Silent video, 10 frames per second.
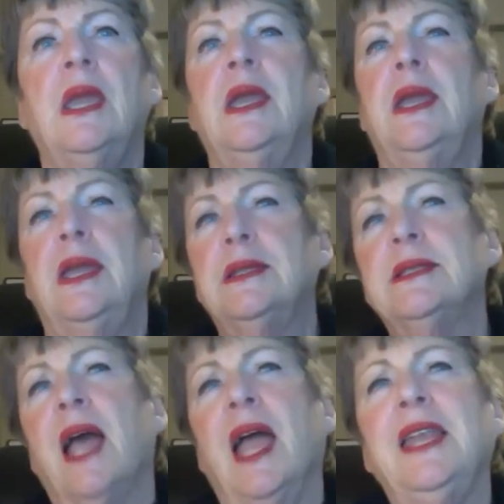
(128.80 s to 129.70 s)
It's
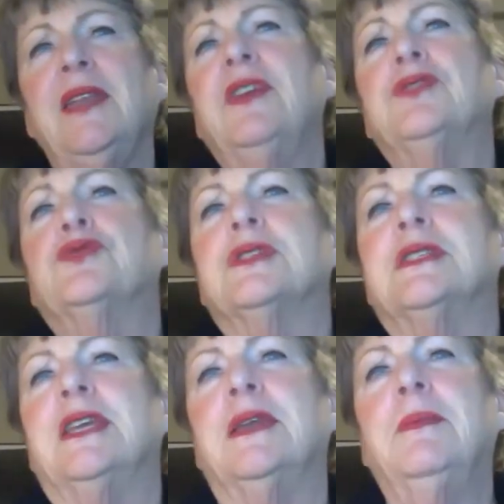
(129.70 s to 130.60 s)
kind of
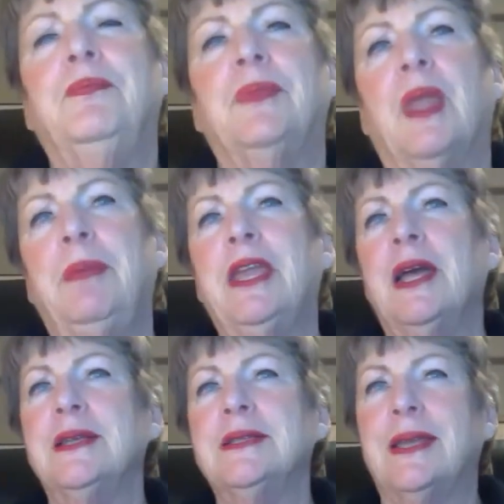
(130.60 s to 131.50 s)
interesting
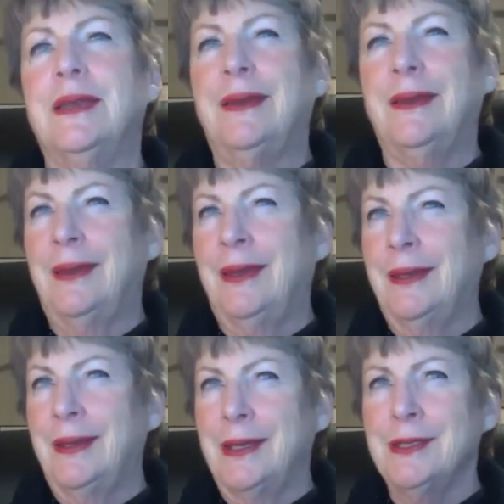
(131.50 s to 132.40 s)
because
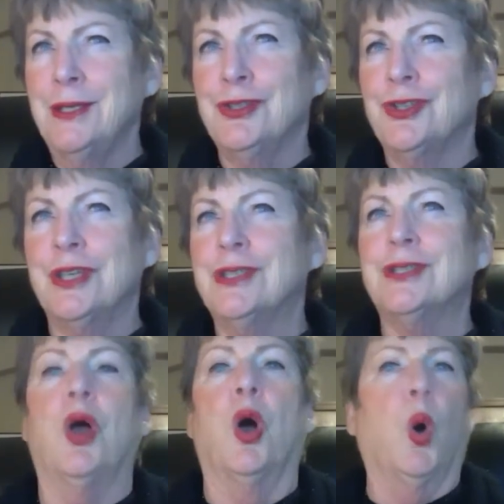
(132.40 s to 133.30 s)
it isn't just
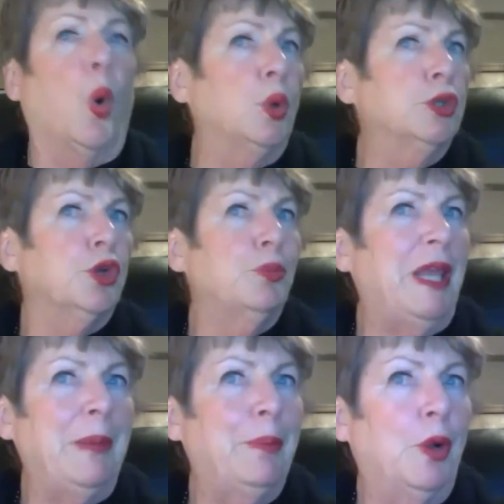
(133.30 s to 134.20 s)
older
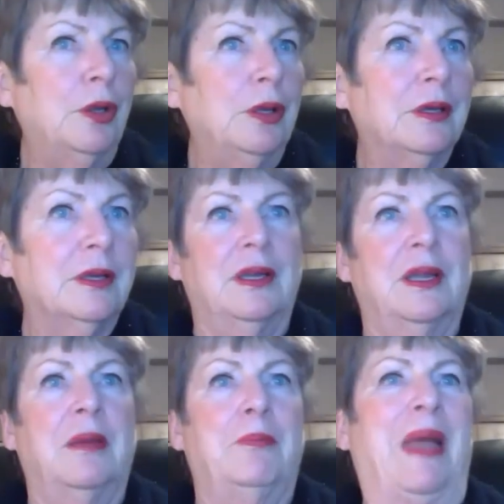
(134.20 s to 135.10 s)
people
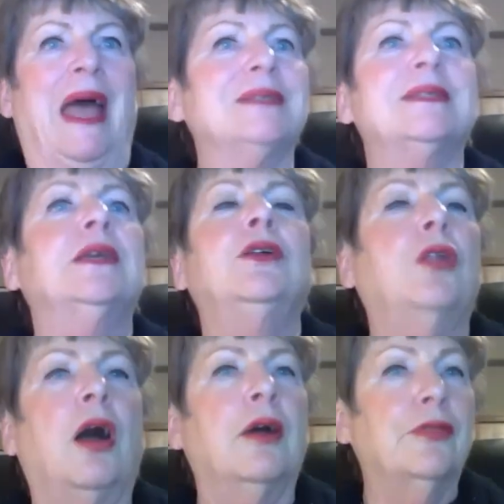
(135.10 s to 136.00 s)
passing
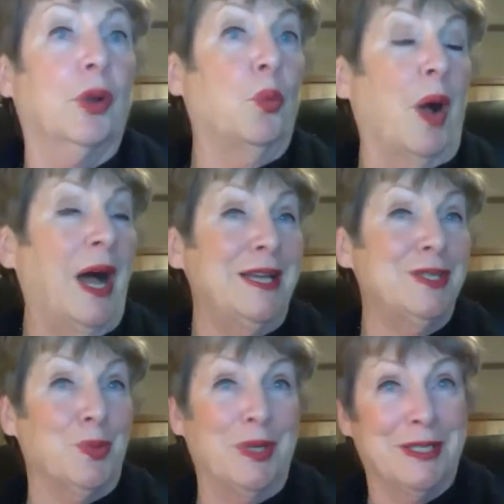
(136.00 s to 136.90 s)
along their wise
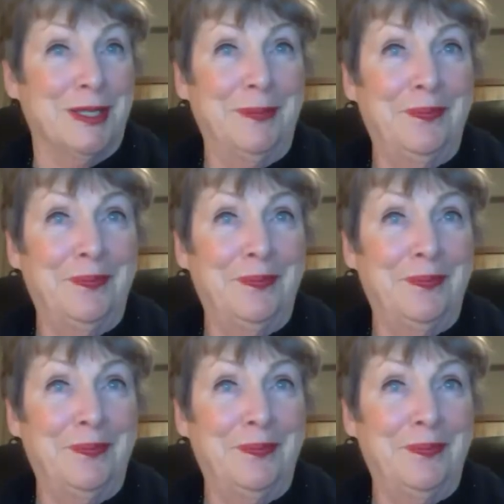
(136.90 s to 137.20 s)
wisdom.